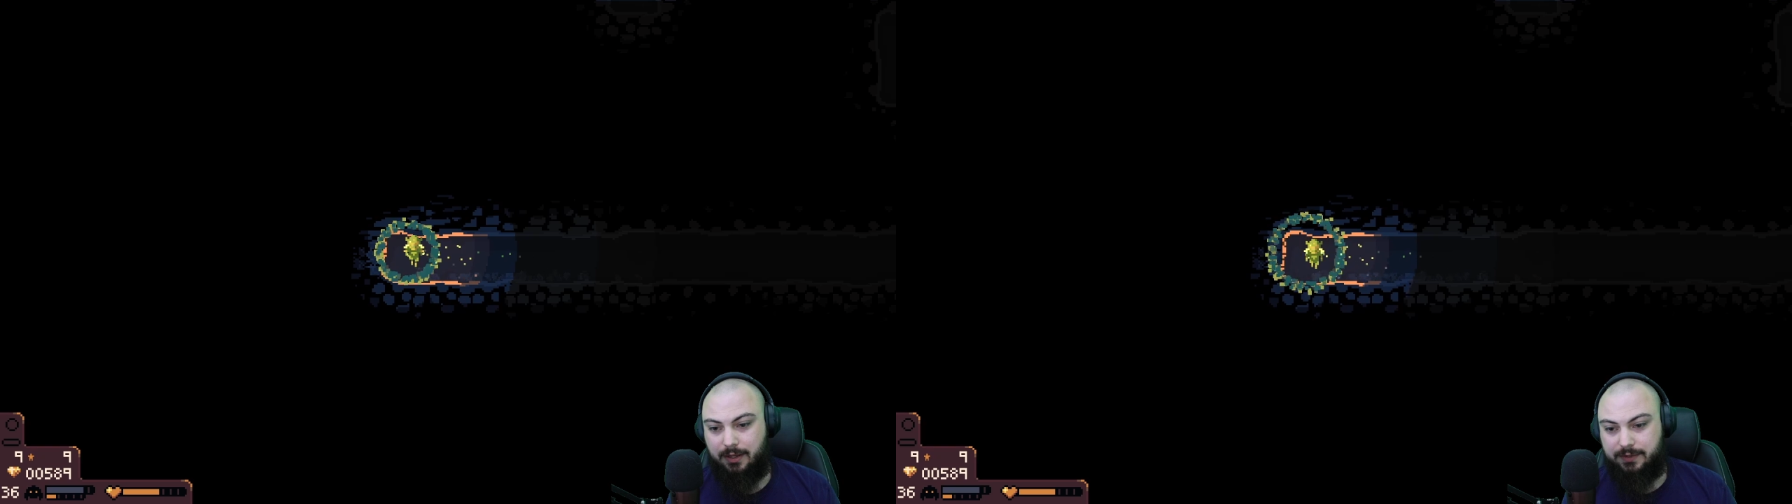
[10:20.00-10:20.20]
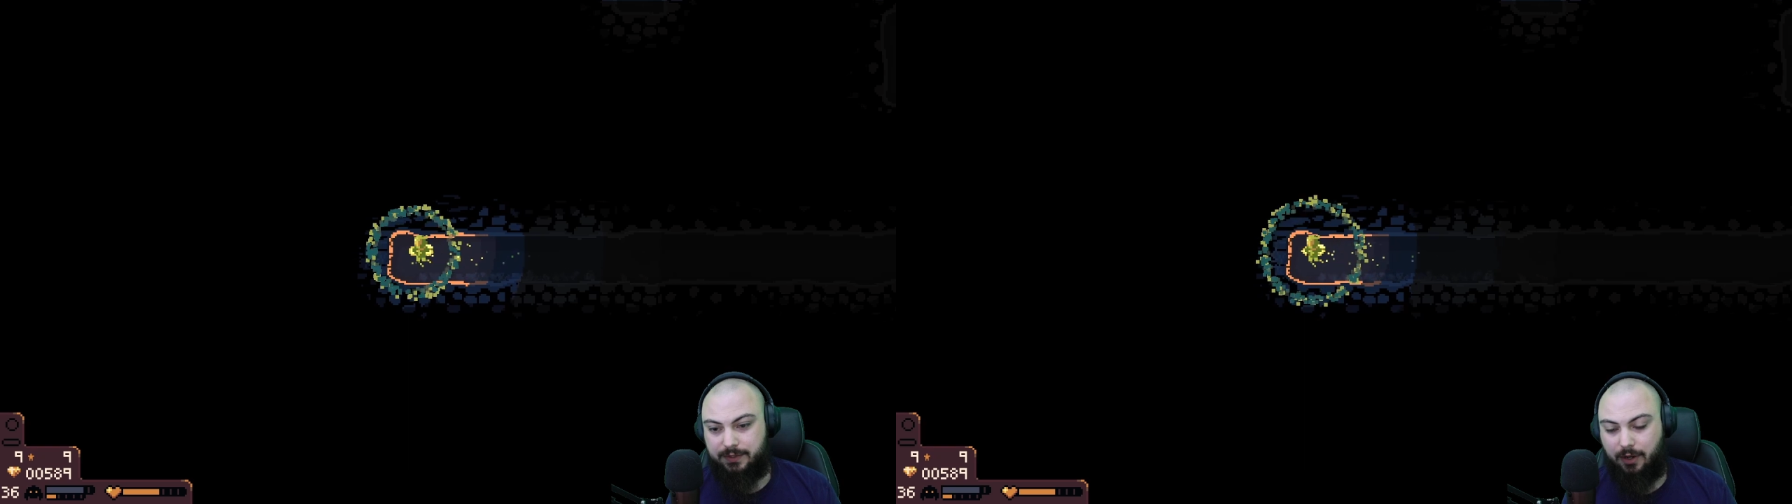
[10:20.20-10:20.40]

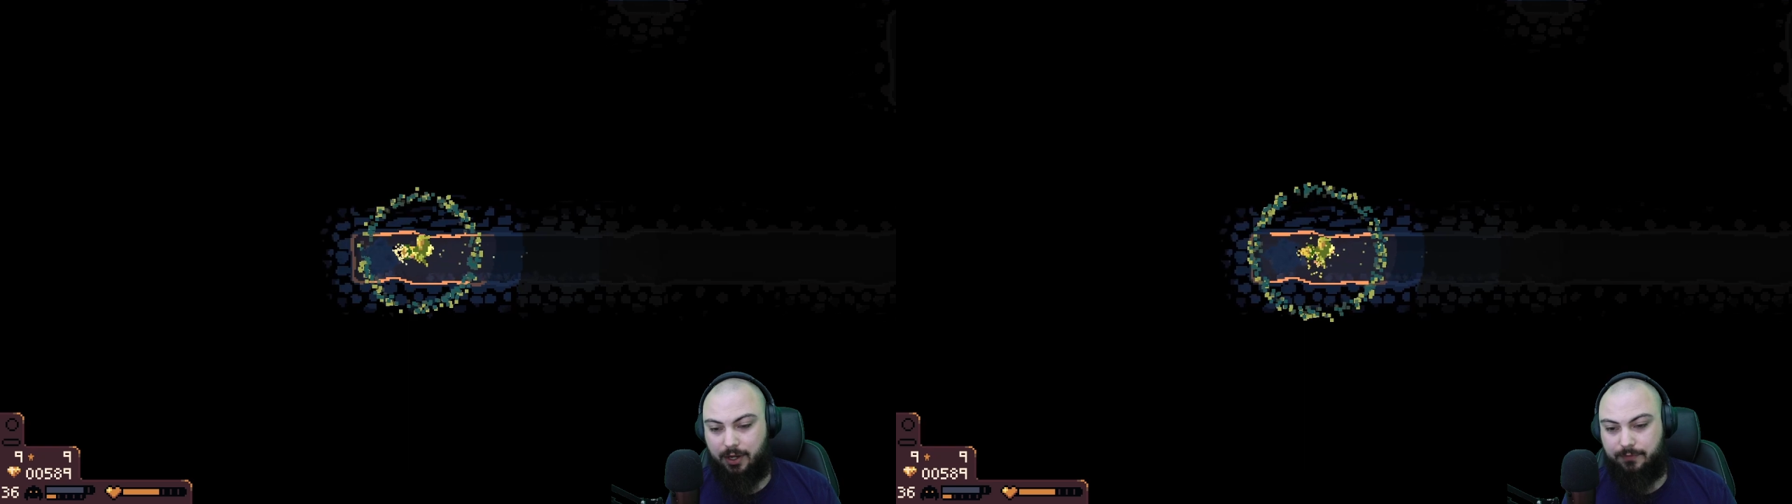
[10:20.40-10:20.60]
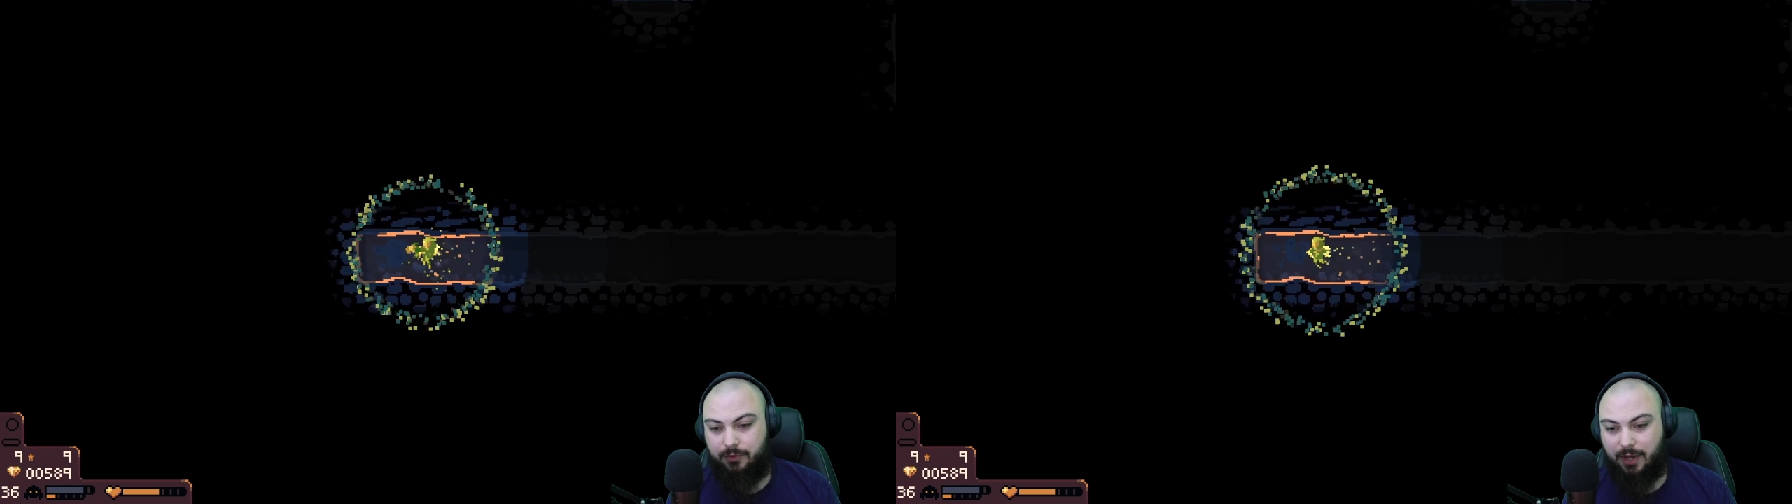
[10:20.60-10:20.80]
So
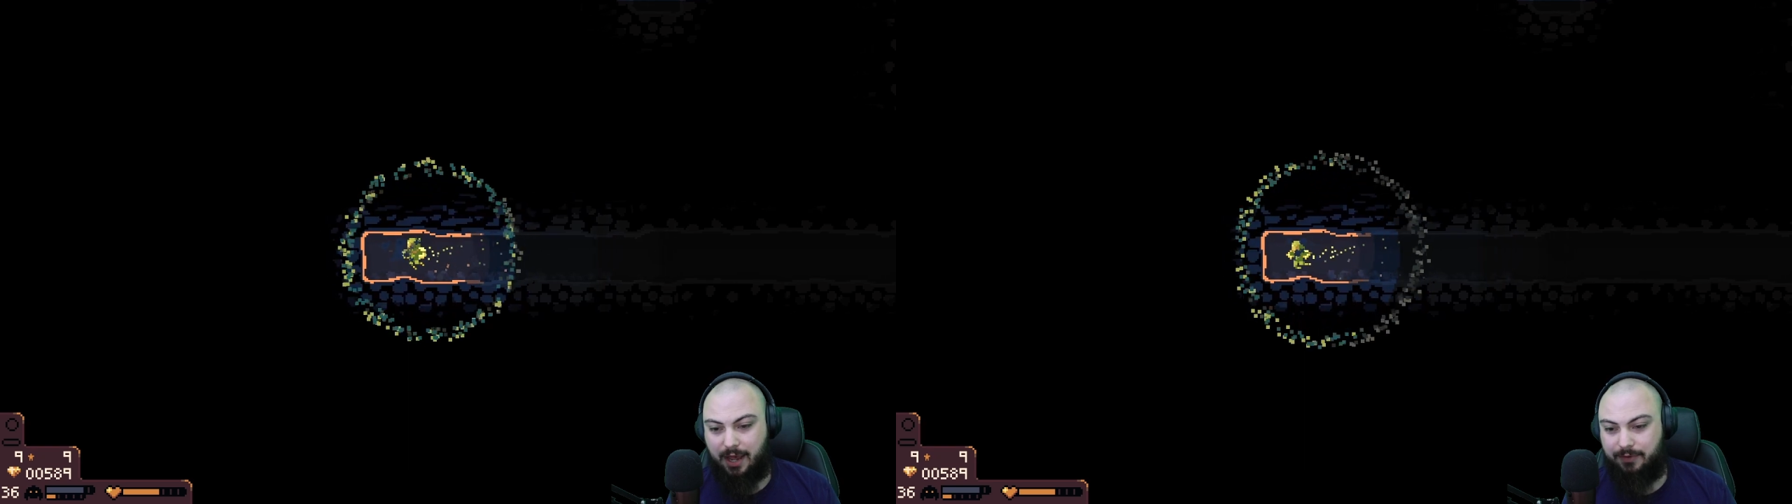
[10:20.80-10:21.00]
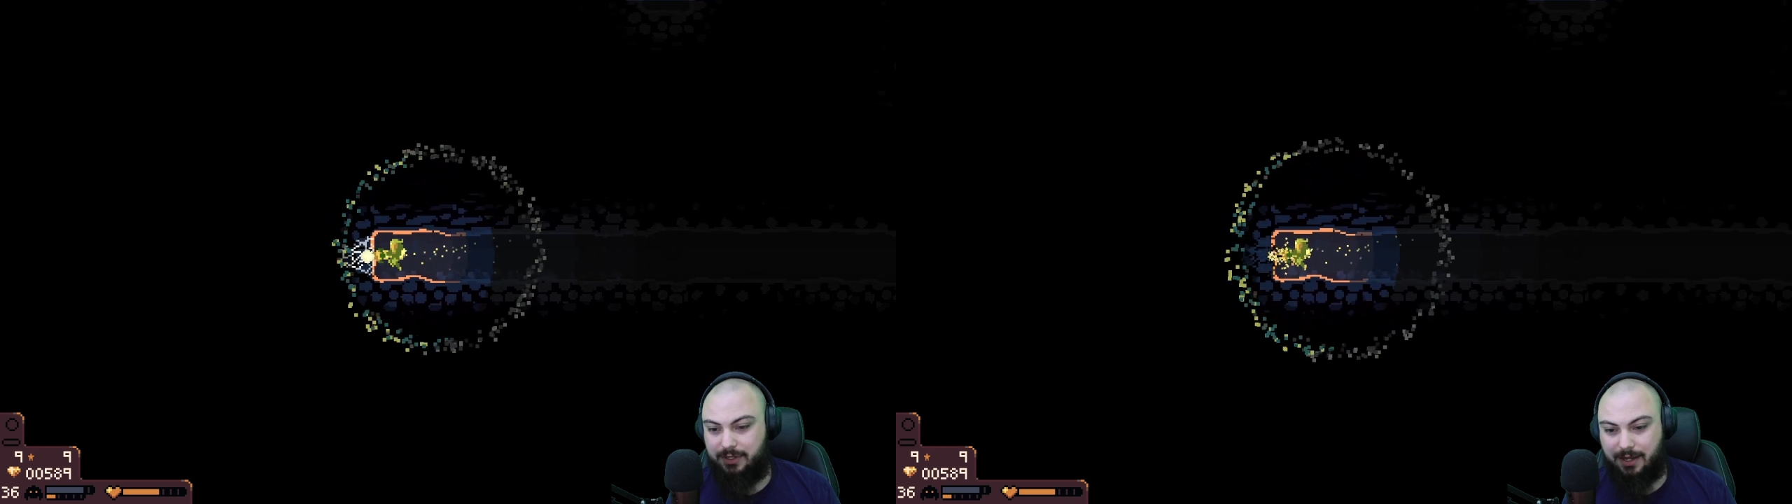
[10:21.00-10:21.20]
if you
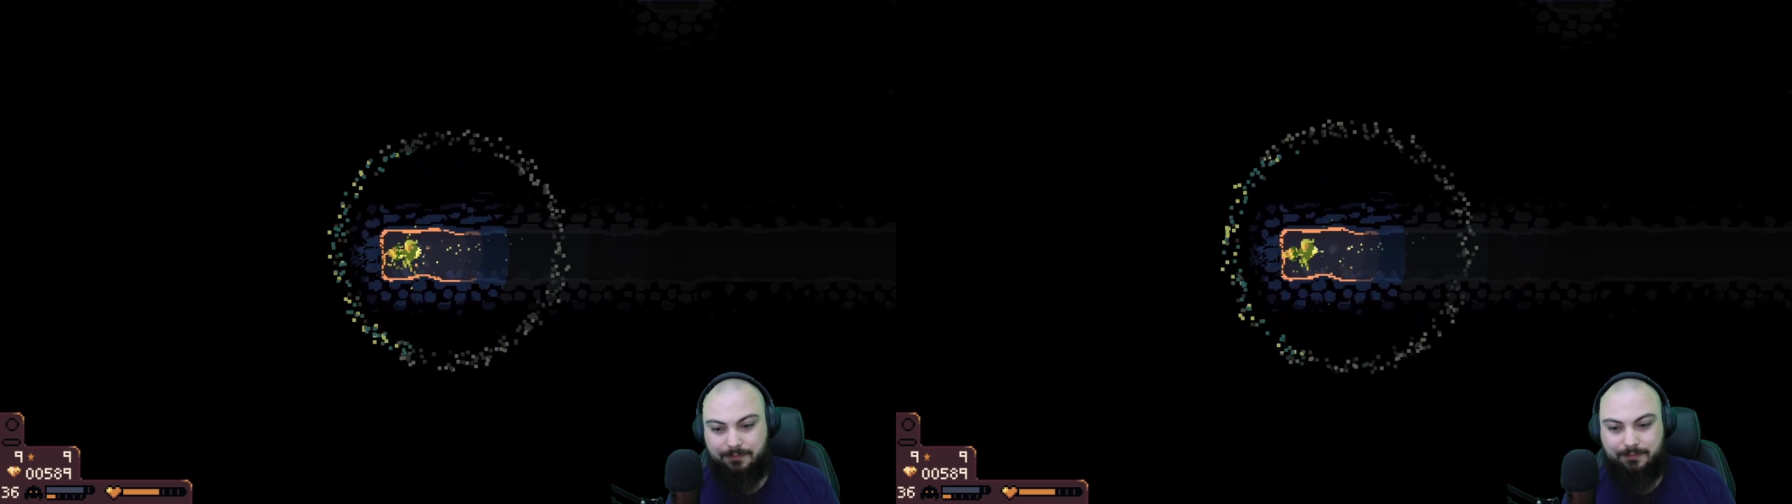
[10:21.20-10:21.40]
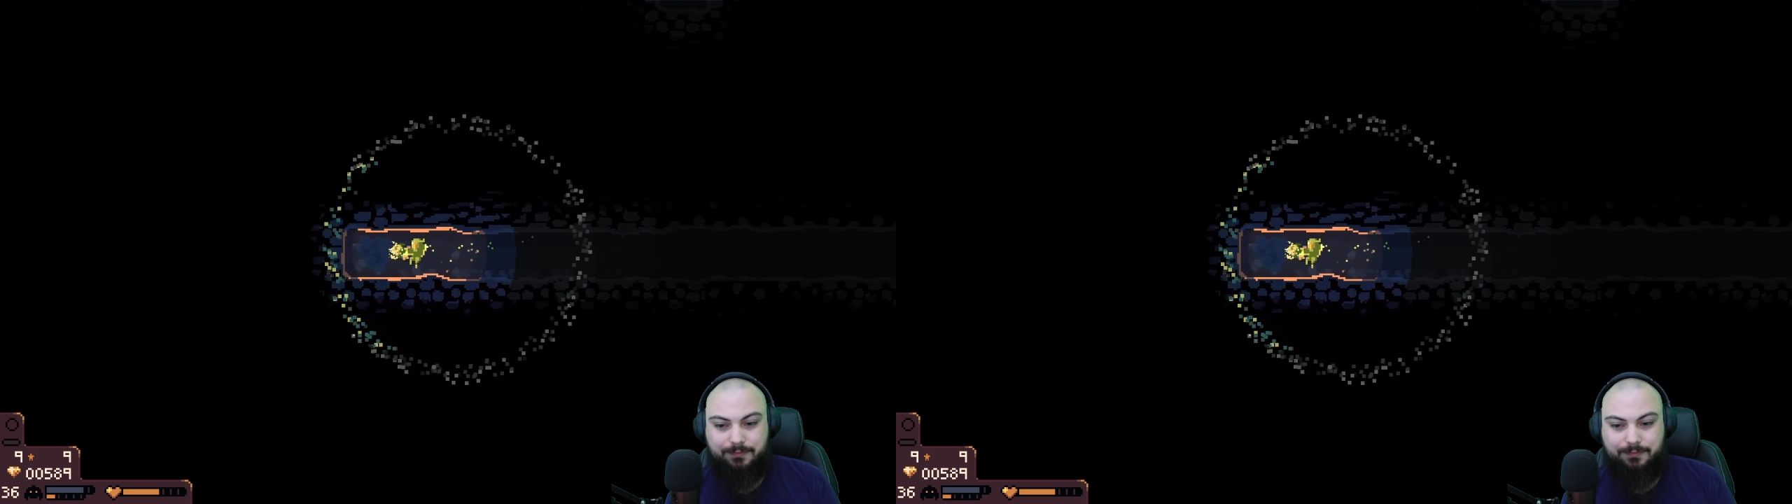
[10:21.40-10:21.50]
haven't yet,